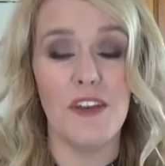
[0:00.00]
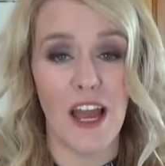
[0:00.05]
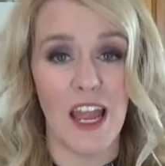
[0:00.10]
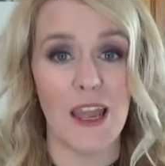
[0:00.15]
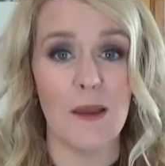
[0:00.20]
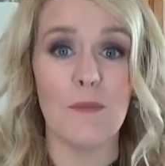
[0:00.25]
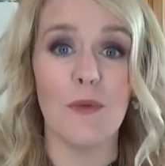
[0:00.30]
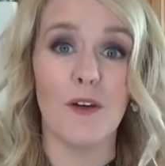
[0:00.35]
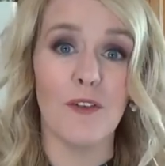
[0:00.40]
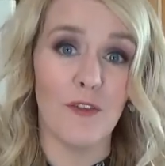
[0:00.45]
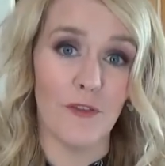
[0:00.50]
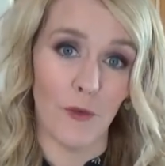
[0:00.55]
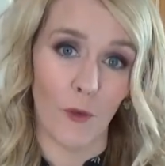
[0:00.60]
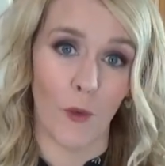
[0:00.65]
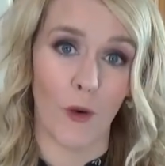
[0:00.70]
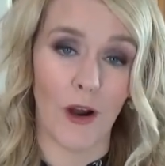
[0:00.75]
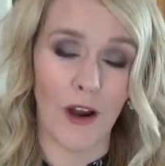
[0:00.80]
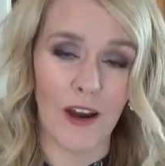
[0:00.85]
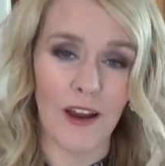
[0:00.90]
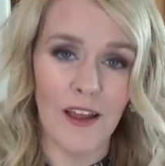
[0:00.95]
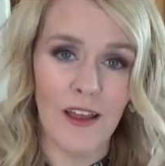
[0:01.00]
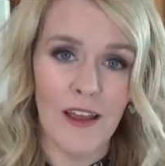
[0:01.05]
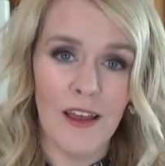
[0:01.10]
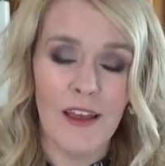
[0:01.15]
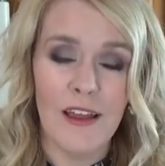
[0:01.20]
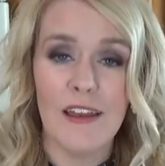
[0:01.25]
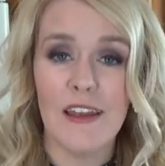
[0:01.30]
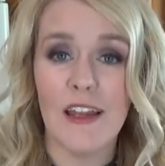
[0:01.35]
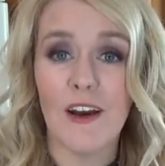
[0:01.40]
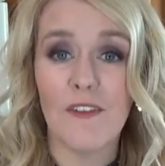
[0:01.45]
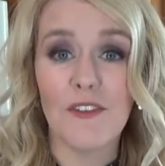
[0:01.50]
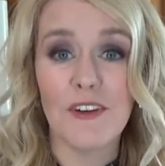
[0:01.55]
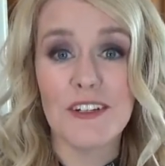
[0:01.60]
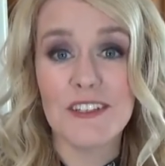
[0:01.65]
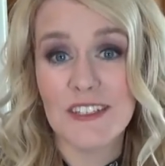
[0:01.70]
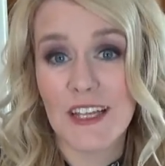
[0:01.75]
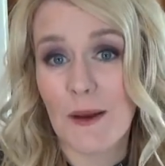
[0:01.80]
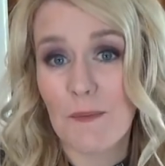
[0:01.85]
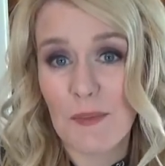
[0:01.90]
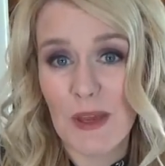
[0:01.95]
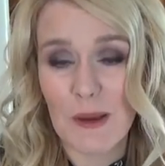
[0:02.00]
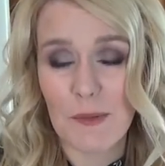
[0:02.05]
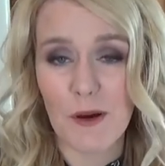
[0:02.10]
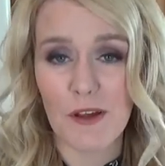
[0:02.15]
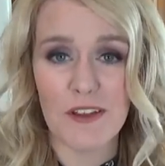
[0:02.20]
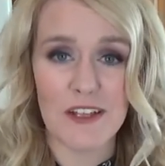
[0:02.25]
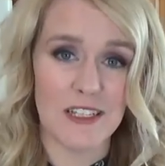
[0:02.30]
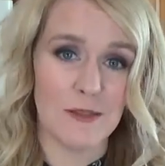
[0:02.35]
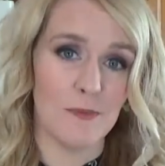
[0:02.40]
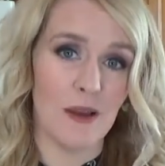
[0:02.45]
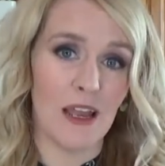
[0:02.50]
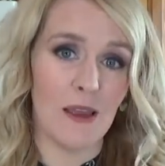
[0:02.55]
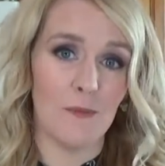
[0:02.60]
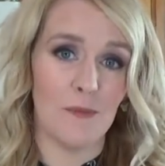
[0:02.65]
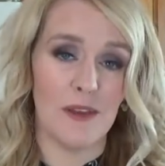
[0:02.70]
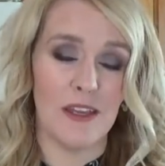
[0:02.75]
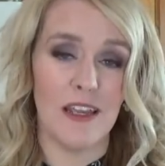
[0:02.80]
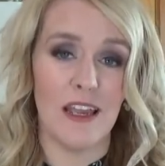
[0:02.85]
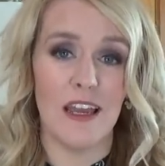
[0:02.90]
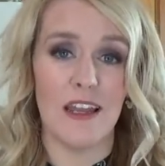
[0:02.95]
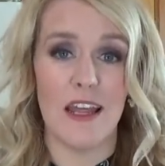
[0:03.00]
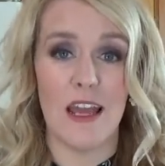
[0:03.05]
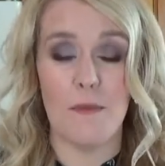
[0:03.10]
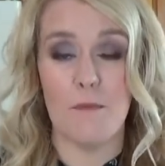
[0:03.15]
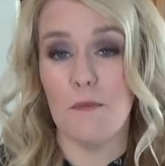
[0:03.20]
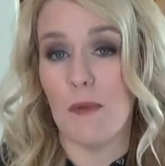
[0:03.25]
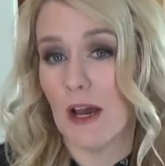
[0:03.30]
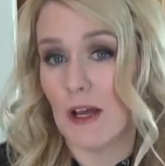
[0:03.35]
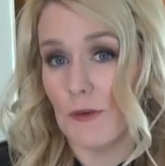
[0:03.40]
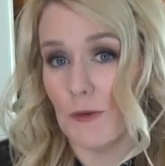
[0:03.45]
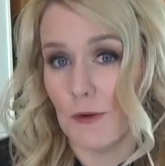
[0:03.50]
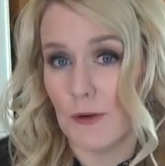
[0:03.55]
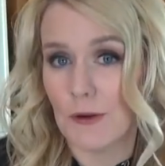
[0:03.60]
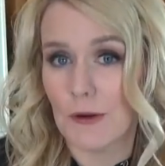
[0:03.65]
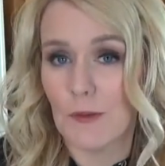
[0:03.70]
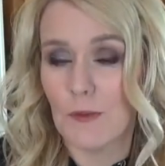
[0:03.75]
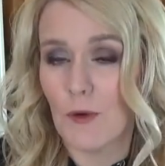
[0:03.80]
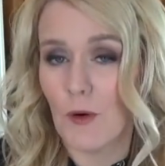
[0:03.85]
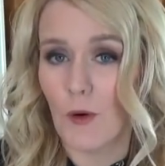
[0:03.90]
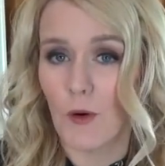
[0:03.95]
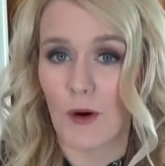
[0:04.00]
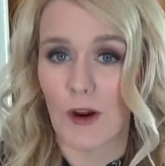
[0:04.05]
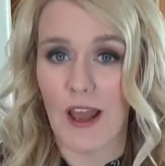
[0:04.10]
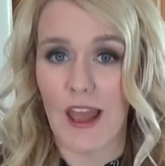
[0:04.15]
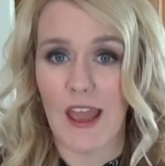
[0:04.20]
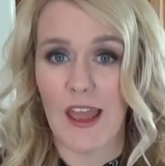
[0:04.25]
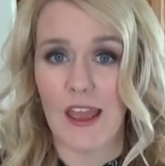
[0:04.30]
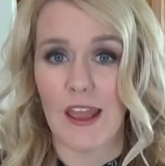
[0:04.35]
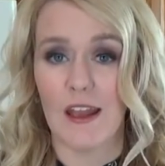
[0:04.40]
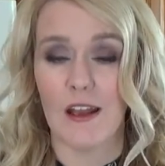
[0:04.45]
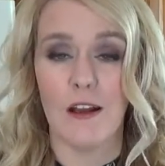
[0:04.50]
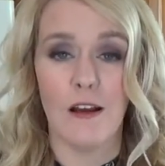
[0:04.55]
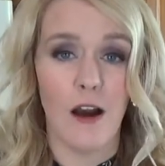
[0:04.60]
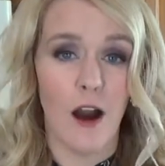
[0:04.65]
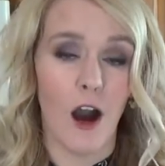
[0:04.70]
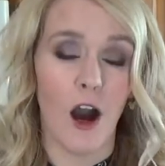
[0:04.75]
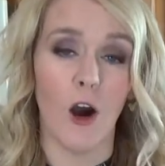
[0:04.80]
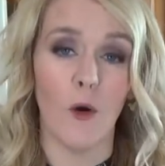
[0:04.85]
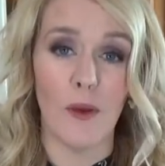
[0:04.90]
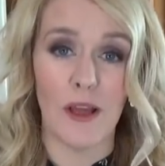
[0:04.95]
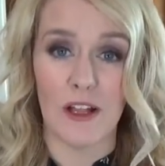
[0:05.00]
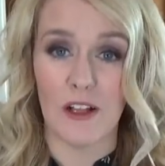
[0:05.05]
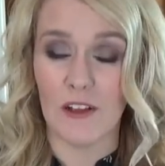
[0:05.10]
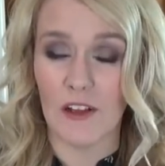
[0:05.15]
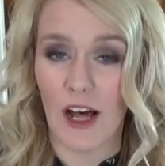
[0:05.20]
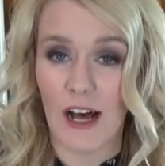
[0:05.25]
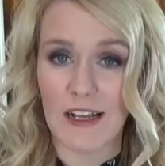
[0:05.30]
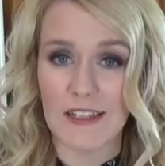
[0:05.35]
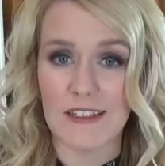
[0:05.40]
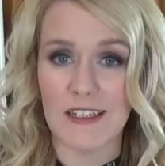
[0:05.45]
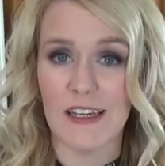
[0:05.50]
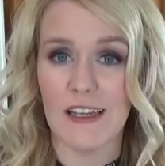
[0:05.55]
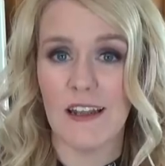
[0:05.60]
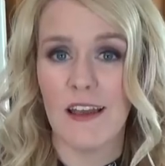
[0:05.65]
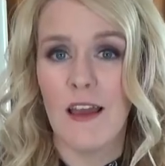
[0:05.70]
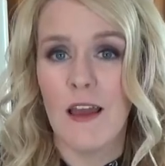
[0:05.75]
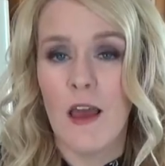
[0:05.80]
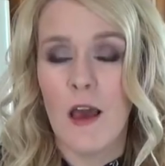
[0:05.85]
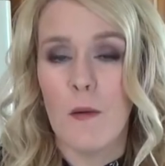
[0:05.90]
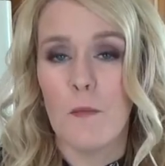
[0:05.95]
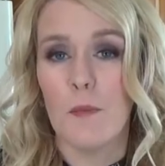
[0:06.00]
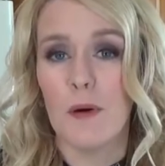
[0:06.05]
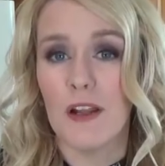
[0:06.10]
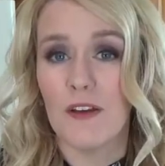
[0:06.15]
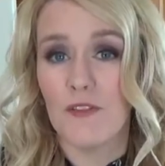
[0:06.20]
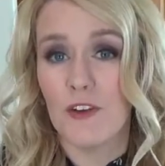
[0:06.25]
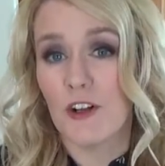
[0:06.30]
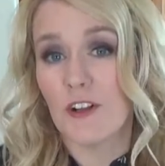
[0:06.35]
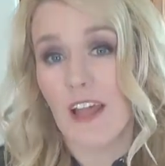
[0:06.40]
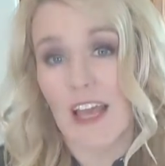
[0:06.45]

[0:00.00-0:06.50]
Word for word: night before. Now for some people this might be in a mudroom or a hallway closet. But if you're